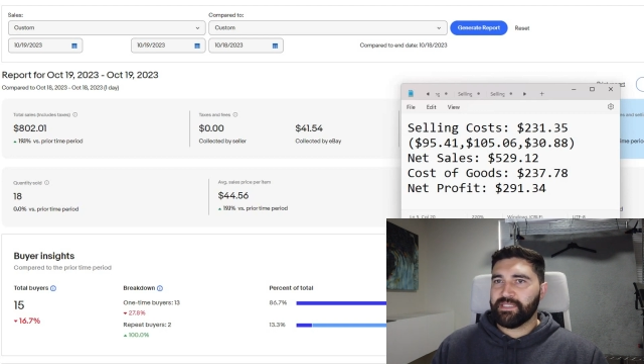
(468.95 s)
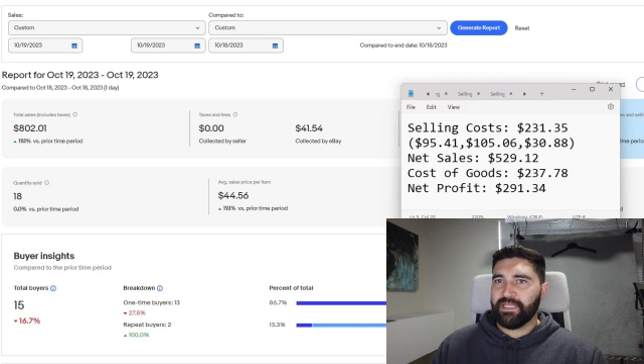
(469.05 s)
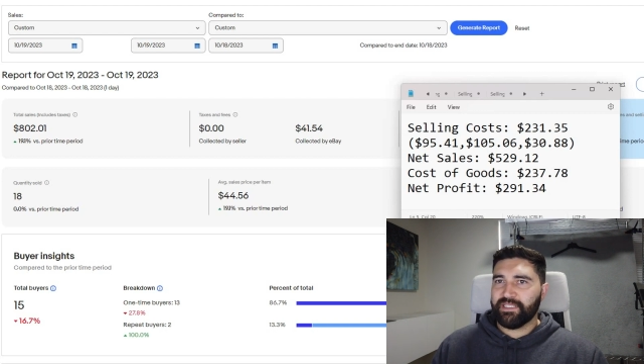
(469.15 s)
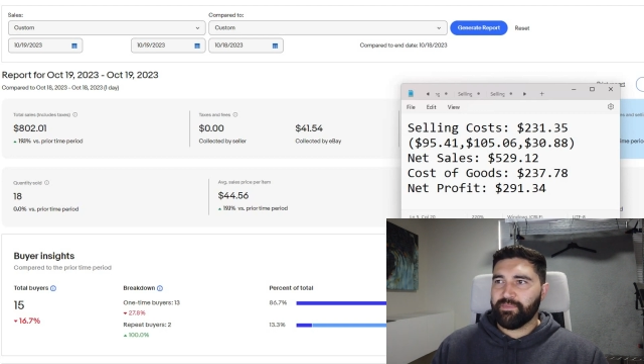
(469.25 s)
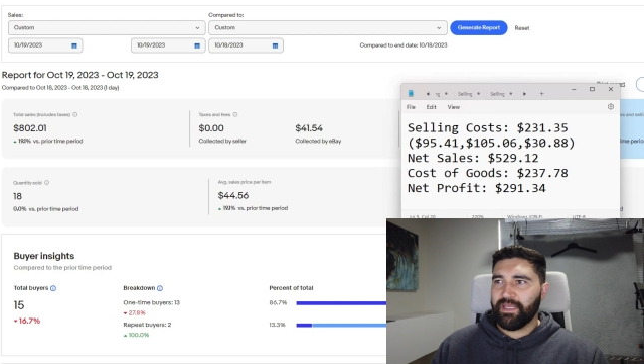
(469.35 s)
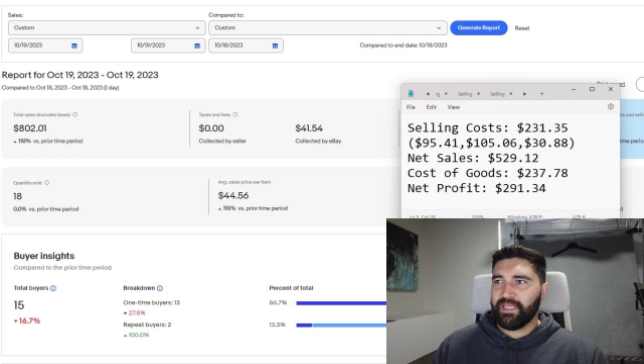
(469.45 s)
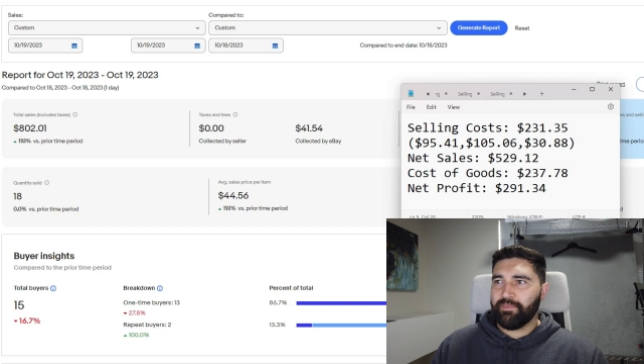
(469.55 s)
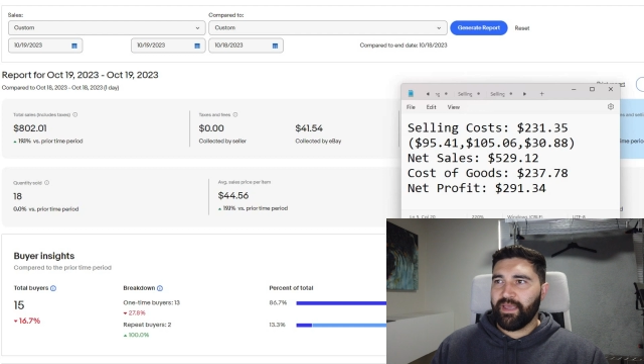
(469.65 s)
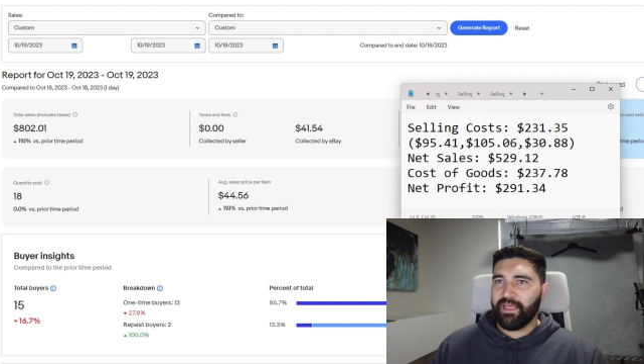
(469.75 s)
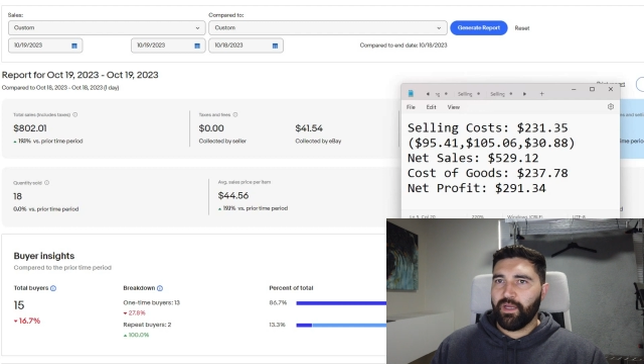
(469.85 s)
collected by
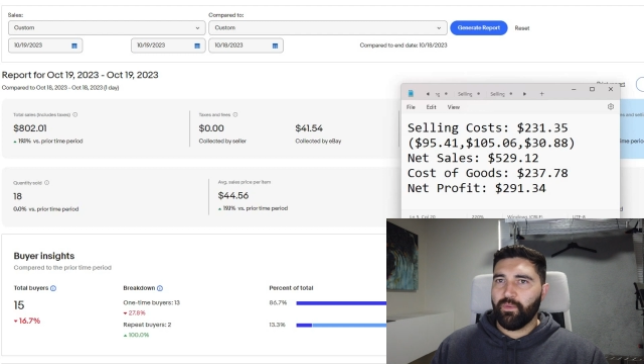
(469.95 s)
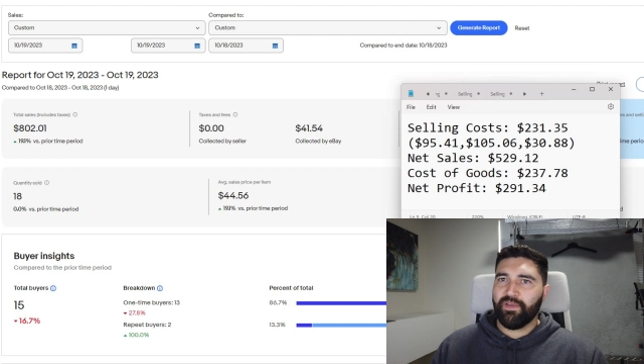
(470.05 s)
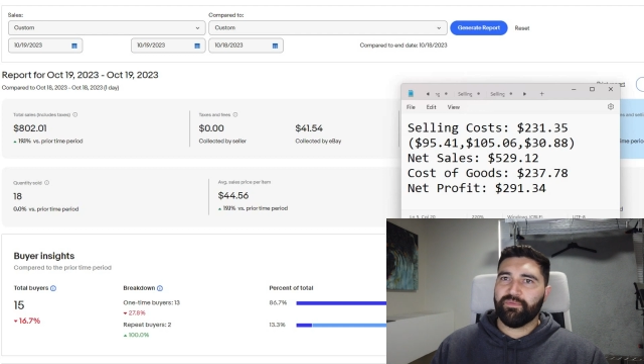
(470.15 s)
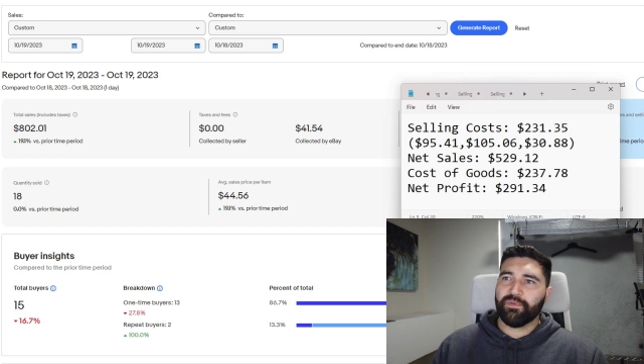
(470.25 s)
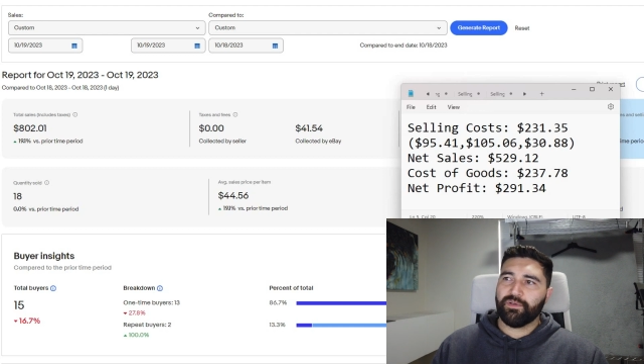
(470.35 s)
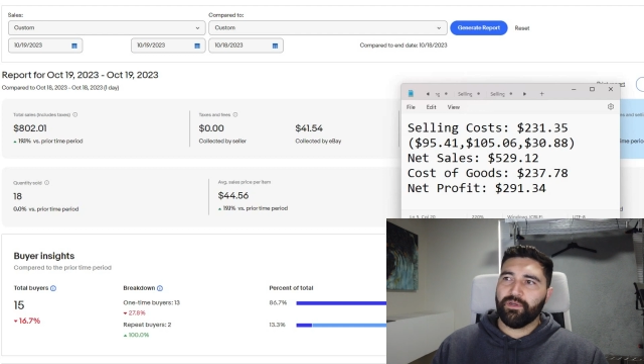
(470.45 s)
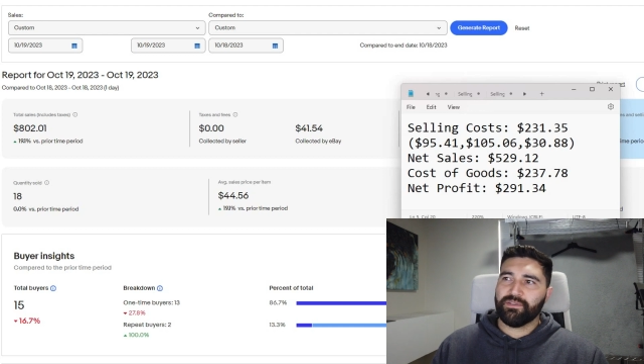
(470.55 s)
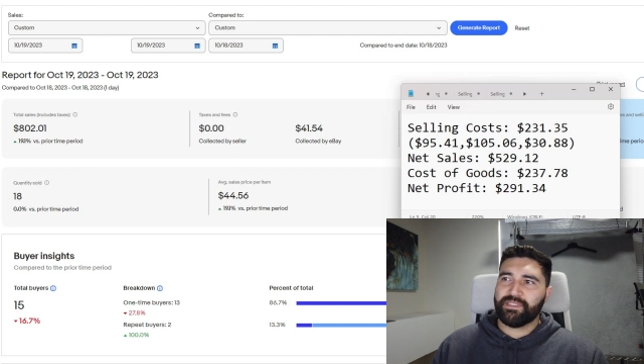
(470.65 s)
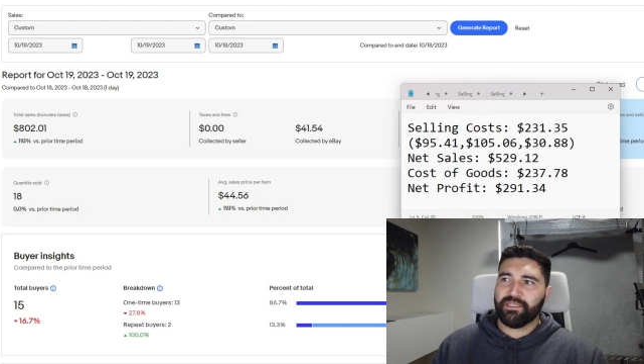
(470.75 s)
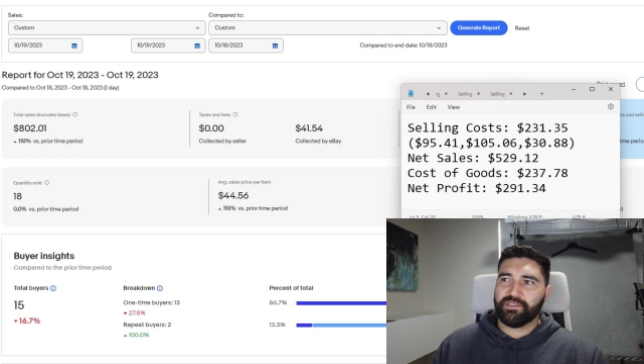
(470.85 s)
eBay away from the
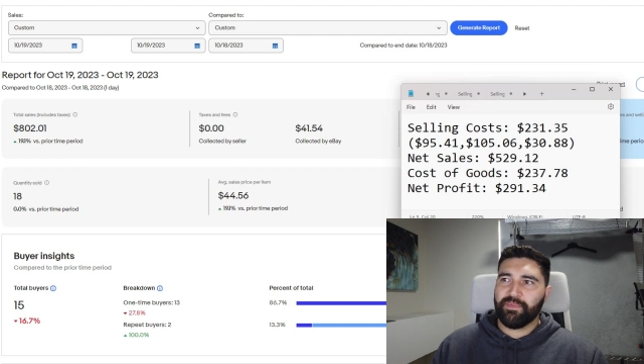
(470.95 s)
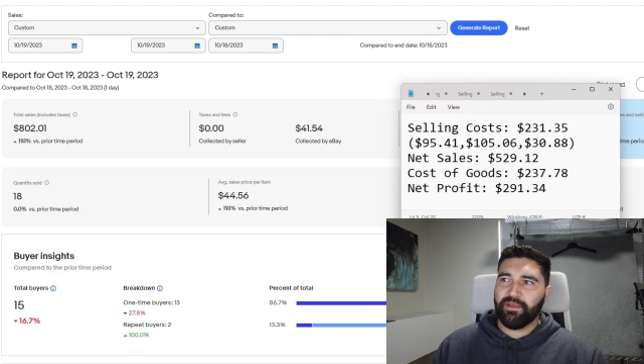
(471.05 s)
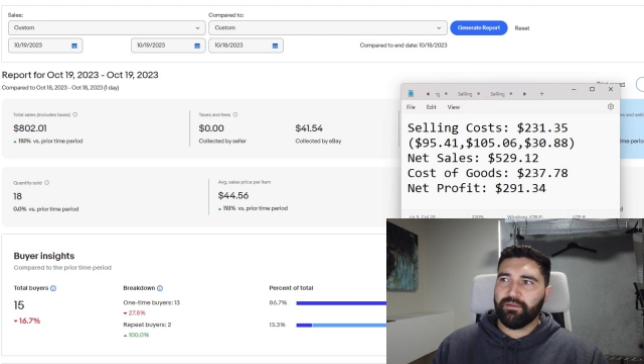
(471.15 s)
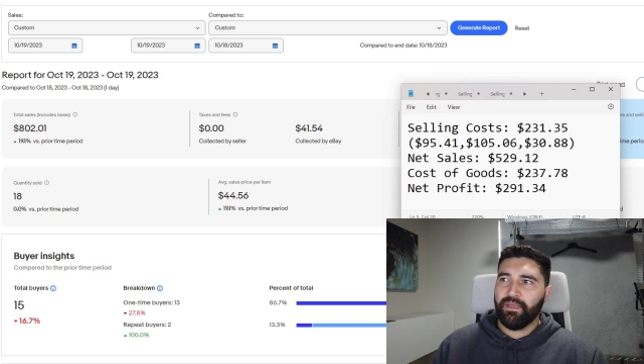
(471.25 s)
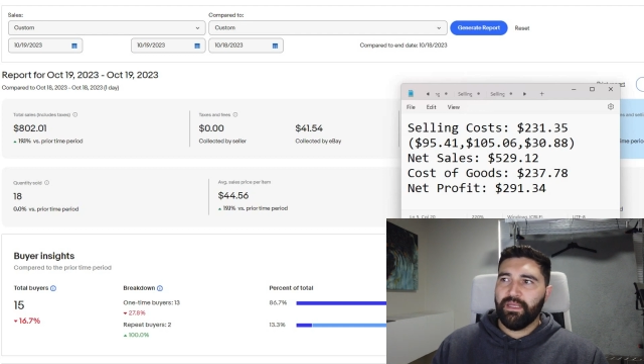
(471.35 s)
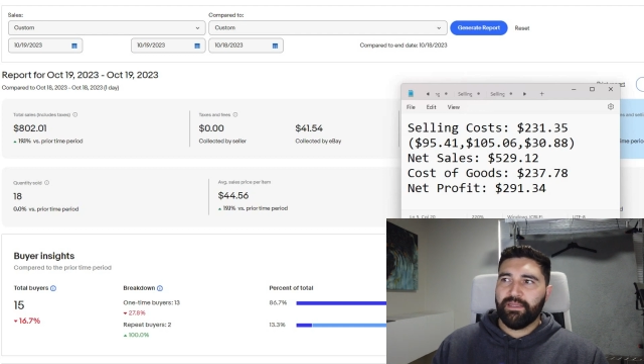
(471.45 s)
gross sales amount,